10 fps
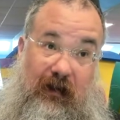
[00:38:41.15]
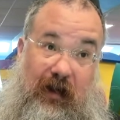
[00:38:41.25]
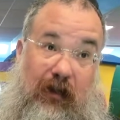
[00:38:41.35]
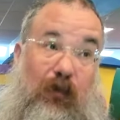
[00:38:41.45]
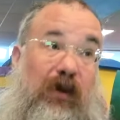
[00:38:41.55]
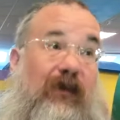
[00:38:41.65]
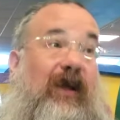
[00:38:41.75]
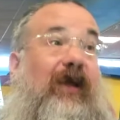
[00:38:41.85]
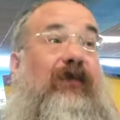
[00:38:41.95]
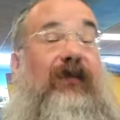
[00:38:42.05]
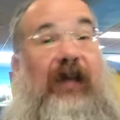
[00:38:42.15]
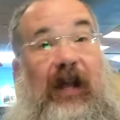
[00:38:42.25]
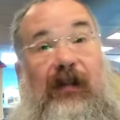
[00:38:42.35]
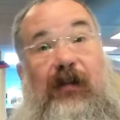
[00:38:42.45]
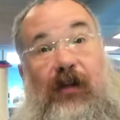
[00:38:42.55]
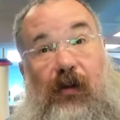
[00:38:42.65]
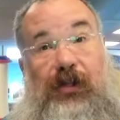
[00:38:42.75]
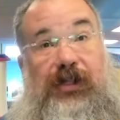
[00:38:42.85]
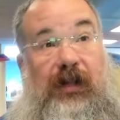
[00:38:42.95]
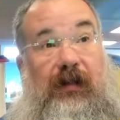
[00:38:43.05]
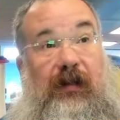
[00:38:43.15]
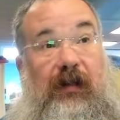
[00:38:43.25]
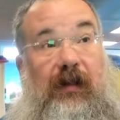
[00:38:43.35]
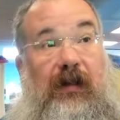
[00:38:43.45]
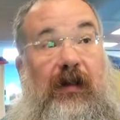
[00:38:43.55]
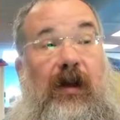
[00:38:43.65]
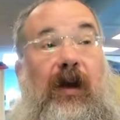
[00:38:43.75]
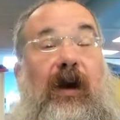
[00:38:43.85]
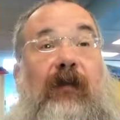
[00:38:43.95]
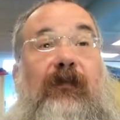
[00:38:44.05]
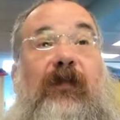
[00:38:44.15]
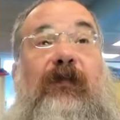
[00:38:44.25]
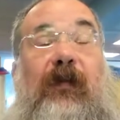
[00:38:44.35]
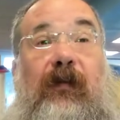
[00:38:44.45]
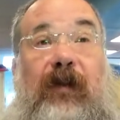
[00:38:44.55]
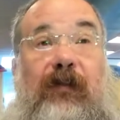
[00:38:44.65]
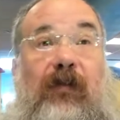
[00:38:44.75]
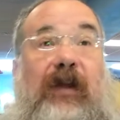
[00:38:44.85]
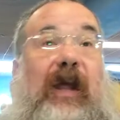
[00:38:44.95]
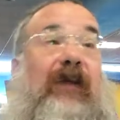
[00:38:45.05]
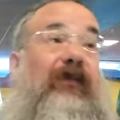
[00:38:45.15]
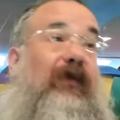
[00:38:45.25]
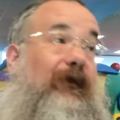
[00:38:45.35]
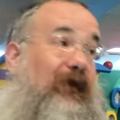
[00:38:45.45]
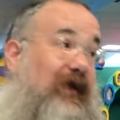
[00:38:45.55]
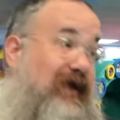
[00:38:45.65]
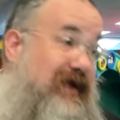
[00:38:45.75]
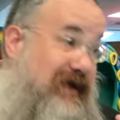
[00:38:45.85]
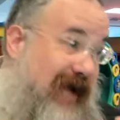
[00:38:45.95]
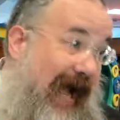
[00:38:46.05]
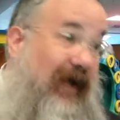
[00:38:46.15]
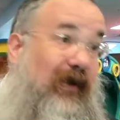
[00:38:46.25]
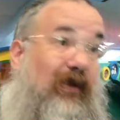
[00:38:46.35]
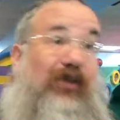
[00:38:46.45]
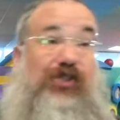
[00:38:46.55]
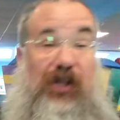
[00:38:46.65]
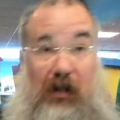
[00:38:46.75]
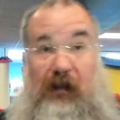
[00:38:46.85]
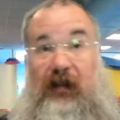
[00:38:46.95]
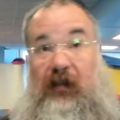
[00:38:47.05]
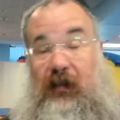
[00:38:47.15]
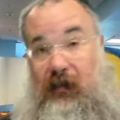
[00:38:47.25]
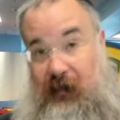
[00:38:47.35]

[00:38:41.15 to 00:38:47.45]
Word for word: that you won't even entertain the notion of referring to it as not legitimate